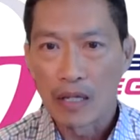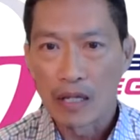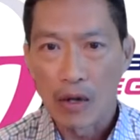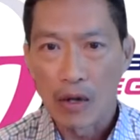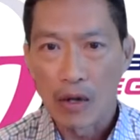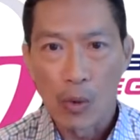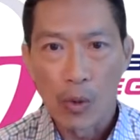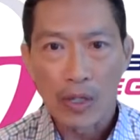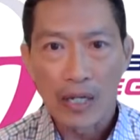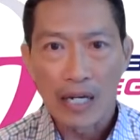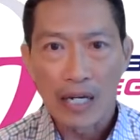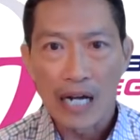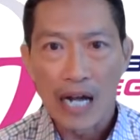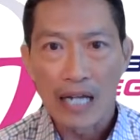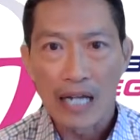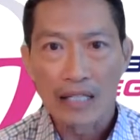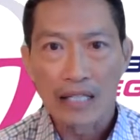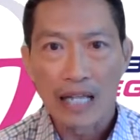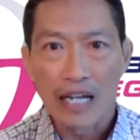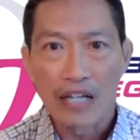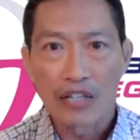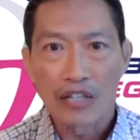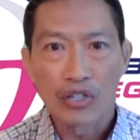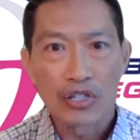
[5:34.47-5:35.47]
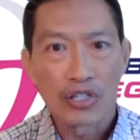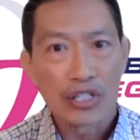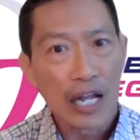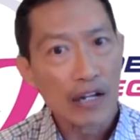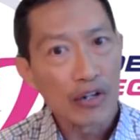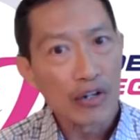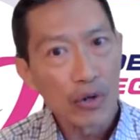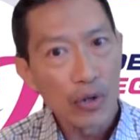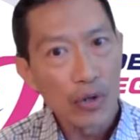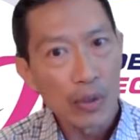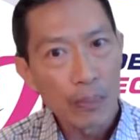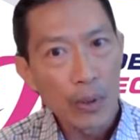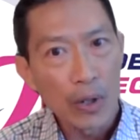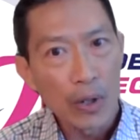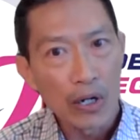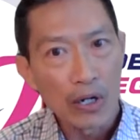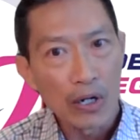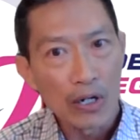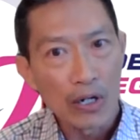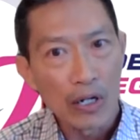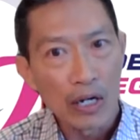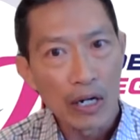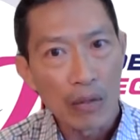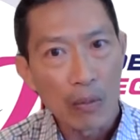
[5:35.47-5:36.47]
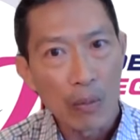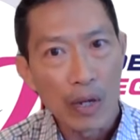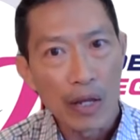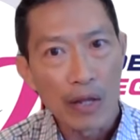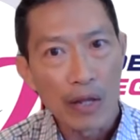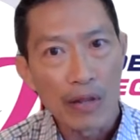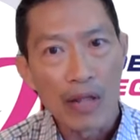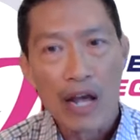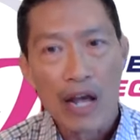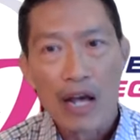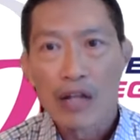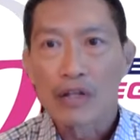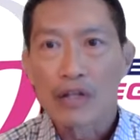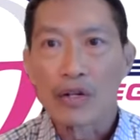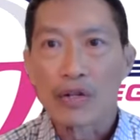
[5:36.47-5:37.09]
the organizations that you're partnering with,